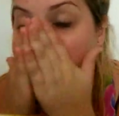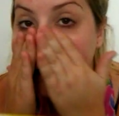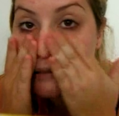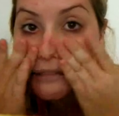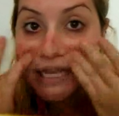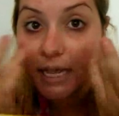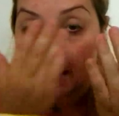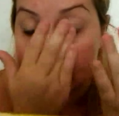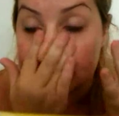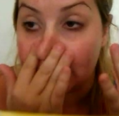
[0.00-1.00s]
but it
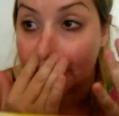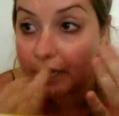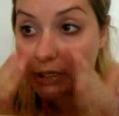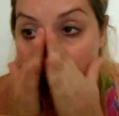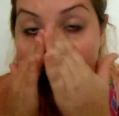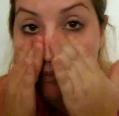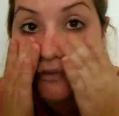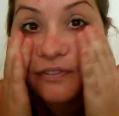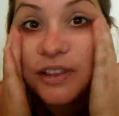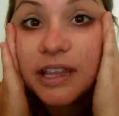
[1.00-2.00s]
does do a good job
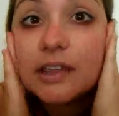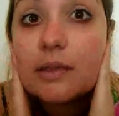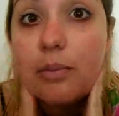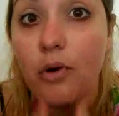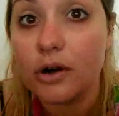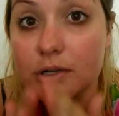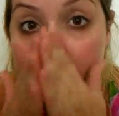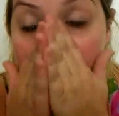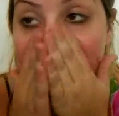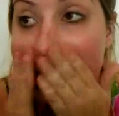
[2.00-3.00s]
of filling in the pores.